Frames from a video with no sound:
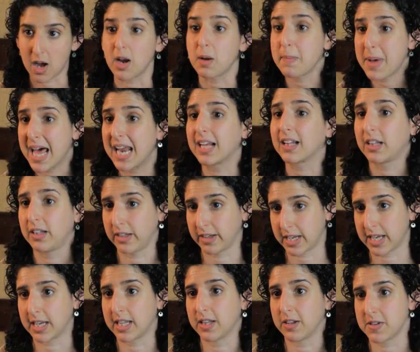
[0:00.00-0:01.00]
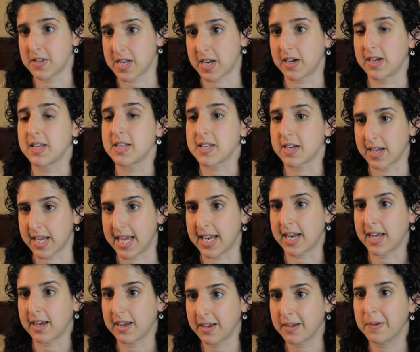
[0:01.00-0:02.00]
automatically looking in those areas are
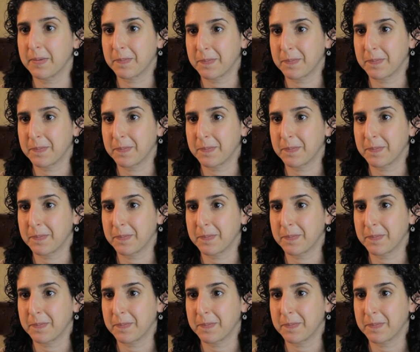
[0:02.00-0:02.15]
gaining.